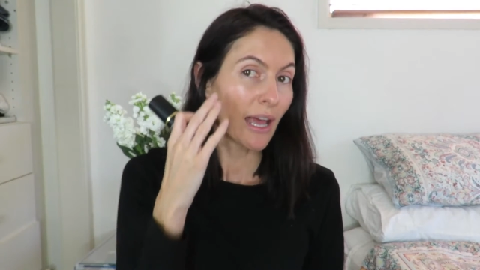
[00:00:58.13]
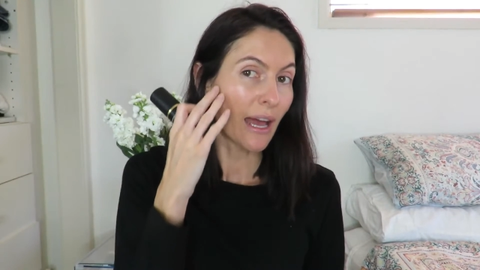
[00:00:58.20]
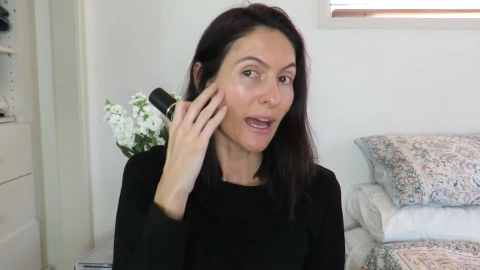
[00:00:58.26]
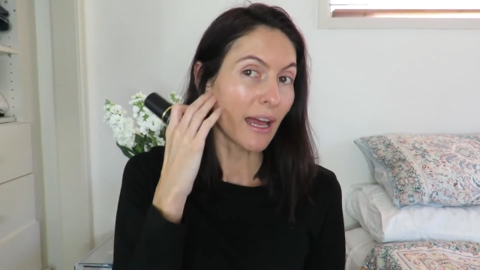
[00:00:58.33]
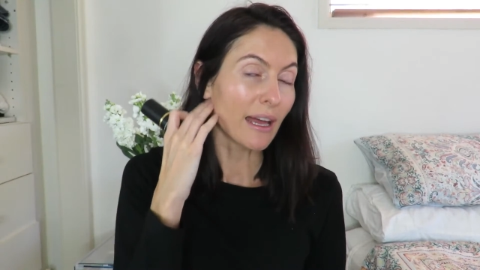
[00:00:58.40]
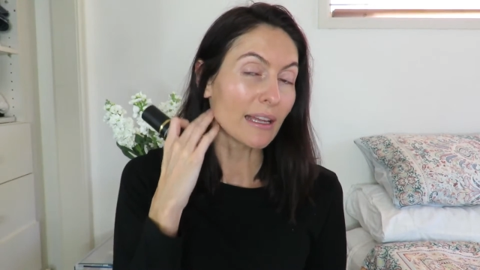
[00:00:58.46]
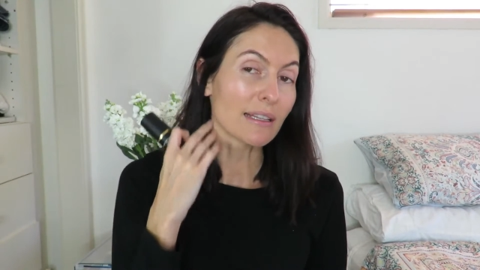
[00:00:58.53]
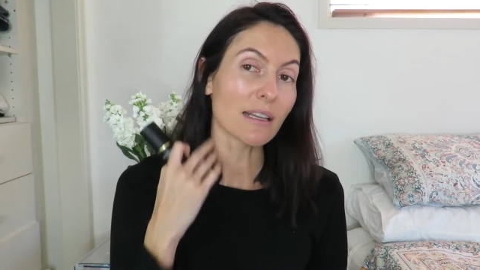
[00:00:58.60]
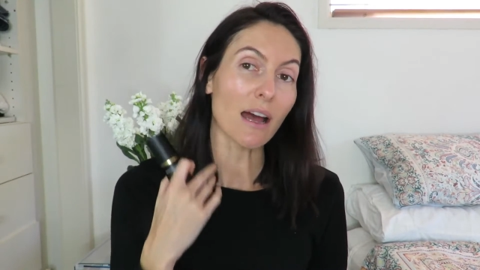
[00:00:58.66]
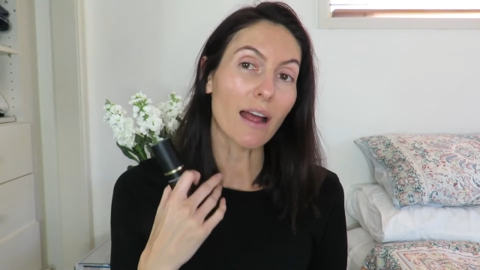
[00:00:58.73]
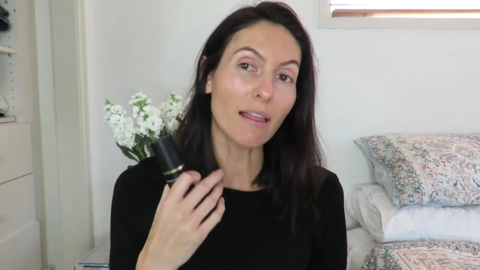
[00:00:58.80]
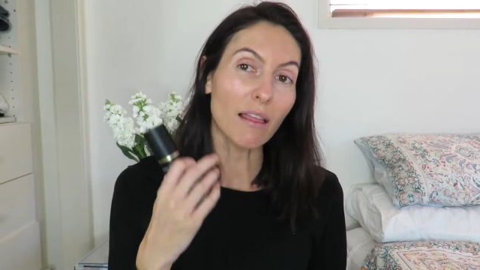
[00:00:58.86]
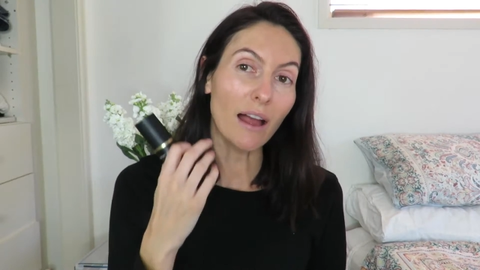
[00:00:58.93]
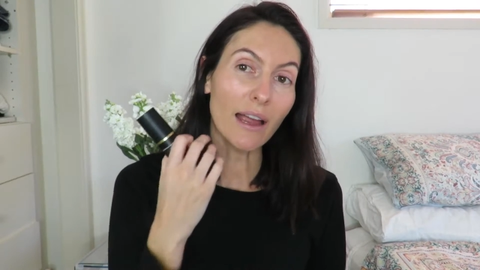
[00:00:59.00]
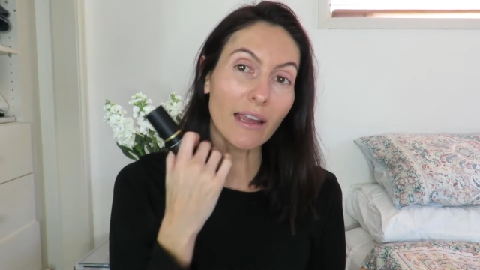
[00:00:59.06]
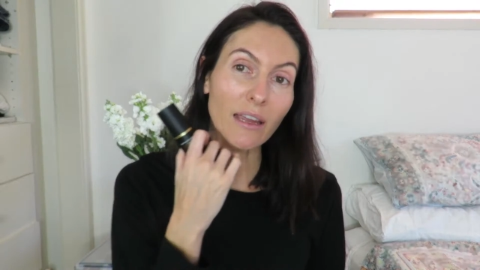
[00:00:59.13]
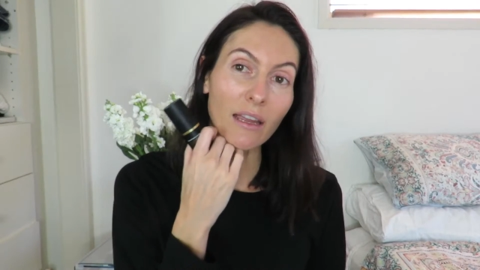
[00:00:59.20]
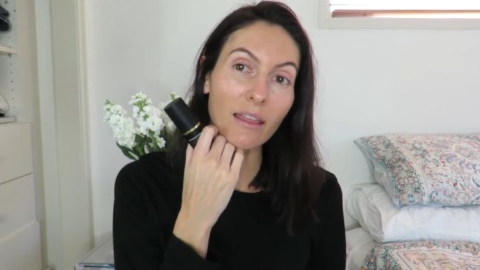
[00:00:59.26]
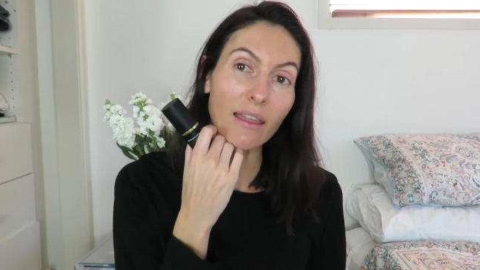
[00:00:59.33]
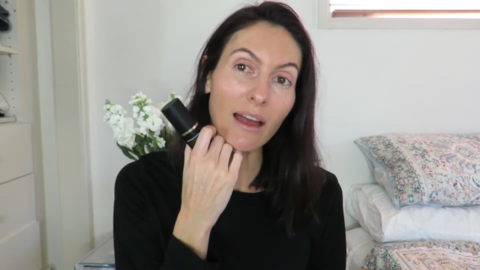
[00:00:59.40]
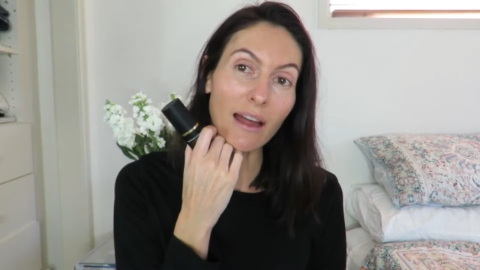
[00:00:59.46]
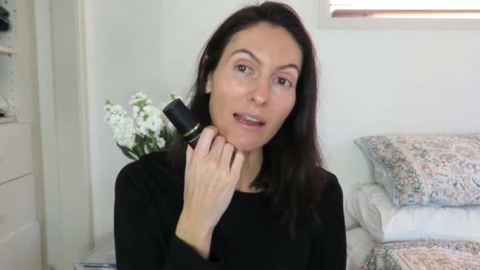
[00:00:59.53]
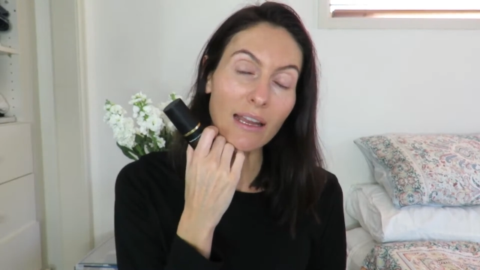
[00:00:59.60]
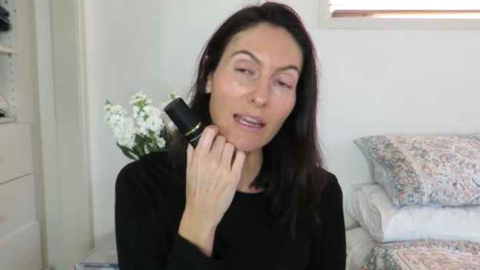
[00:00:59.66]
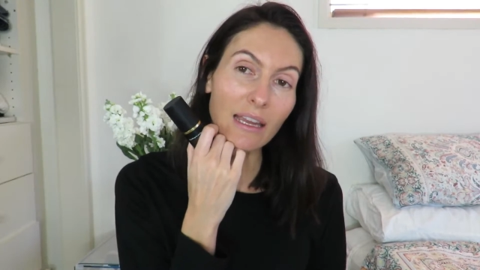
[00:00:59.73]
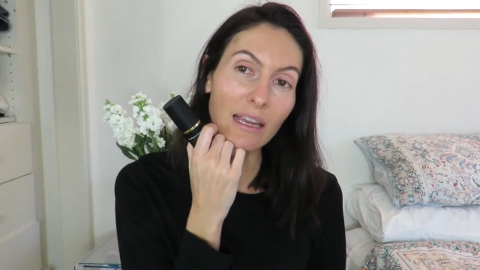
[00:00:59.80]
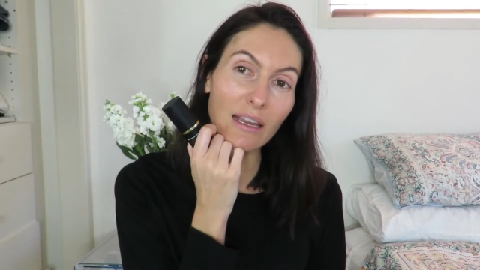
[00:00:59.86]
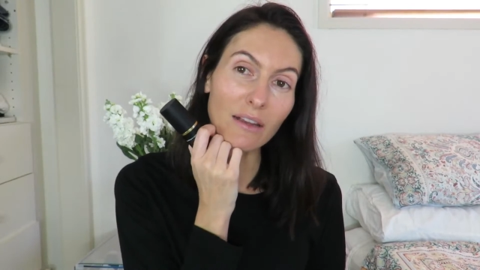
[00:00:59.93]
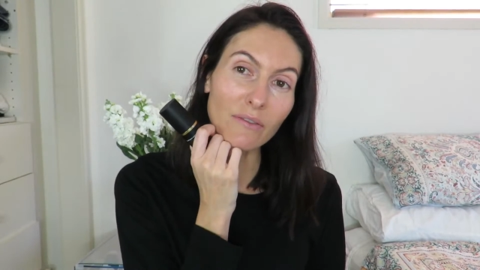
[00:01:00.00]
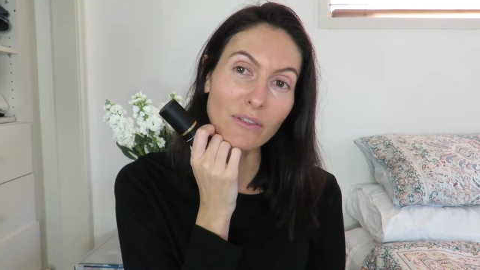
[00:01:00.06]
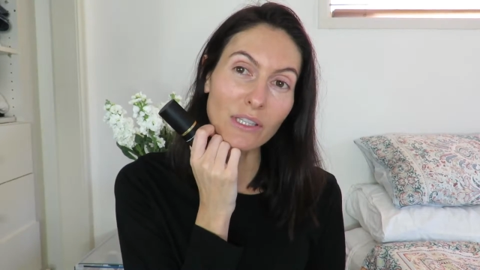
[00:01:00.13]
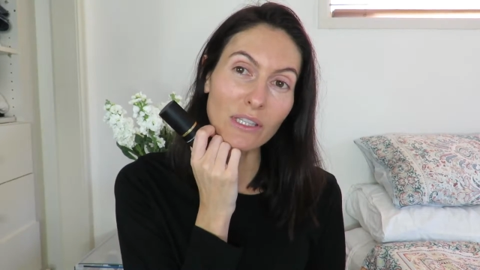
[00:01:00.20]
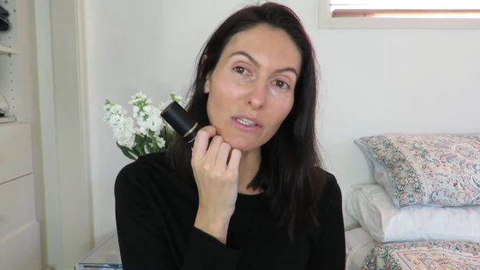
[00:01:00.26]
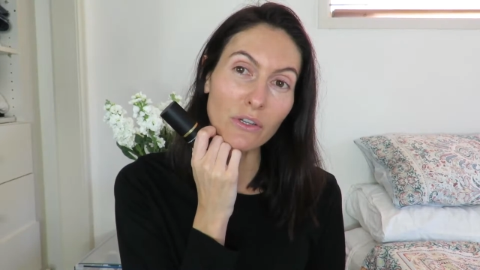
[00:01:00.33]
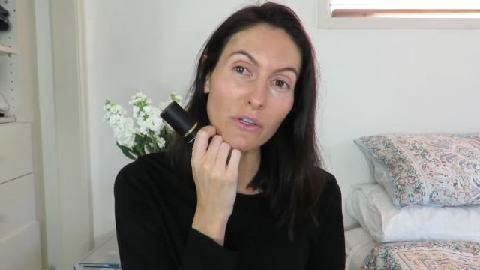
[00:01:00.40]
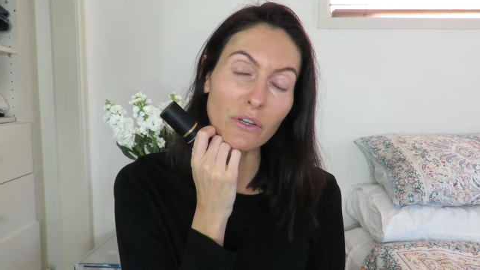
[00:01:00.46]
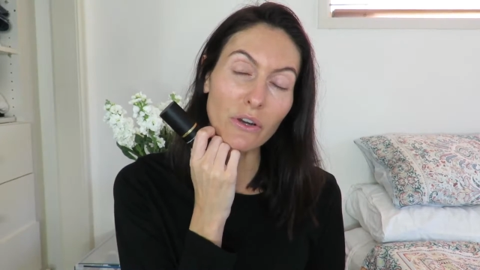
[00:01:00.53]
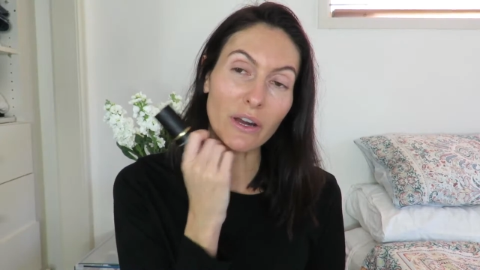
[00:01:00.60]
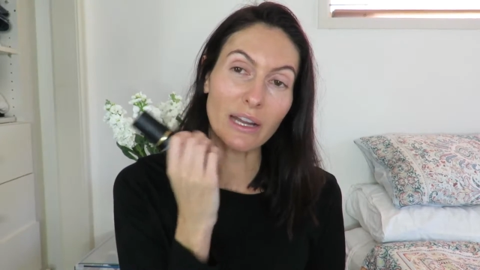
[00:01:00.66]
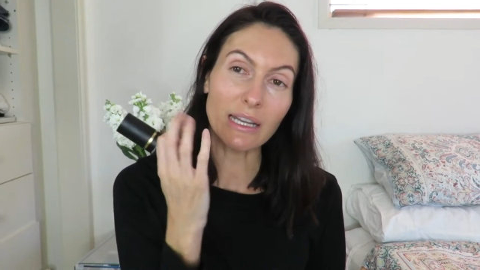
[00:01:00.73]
and I like that it gives, you know,